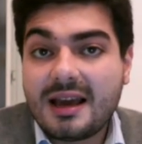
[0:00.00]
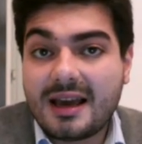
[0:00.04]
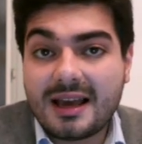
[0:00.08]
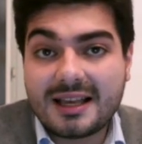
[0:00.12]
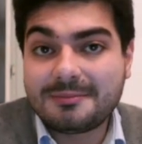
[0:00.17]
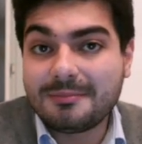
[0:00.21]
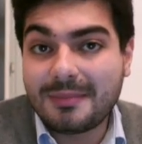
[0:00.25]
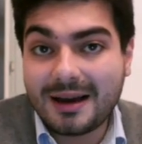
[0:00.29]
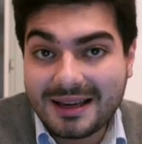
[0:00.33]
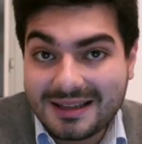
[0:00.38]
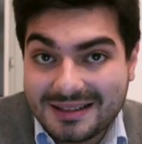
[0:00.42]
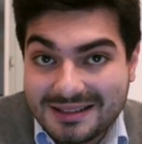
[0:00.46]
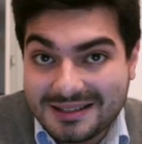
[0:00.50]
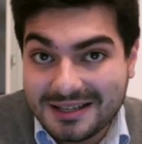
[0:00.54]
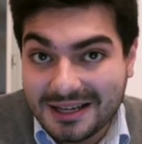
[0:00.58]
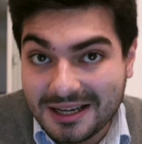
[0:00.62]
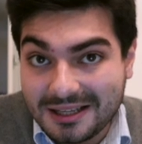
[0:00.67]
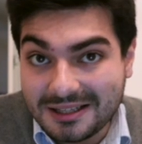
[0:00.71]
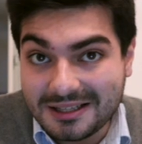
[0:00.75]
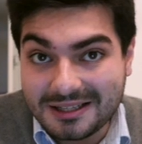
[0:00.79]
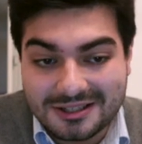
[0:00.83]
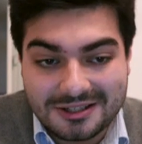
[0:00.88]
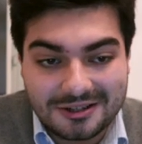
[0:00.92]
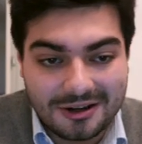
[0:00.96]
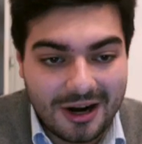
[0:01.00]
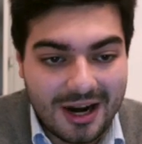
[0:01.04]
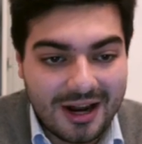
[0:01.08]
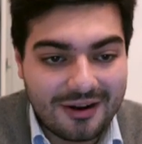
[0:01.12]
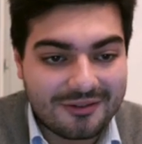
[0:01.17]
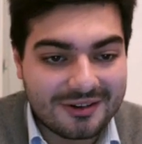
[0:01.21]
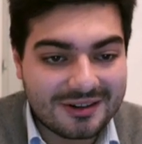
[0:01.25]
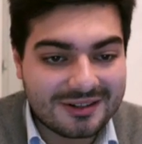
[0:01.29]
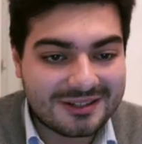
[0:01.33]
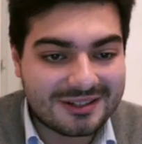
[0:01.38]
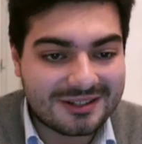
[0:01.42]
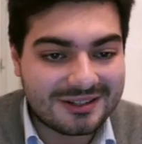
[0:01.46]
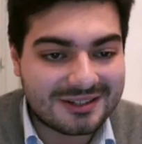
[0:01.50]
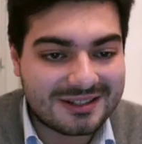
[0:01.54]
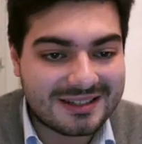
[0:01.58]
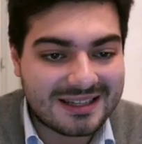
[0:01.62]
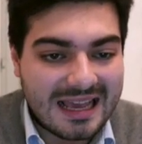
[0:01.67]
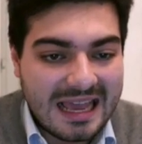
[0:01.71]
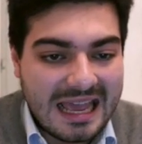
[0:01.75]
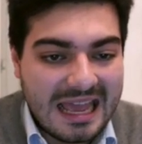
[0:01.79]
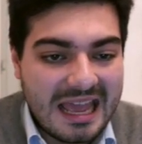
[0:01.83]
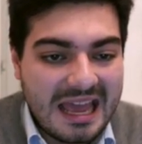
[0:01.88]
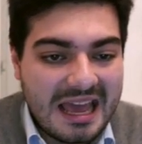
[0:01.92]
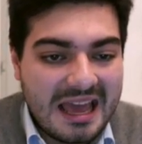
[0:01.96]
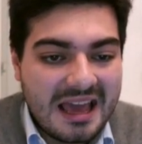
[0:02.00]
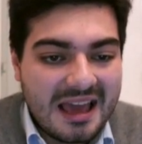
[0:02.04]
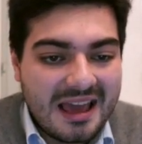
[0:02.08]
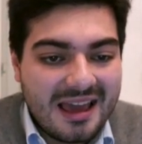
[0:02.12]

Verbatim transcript: as my daily driver, so to say.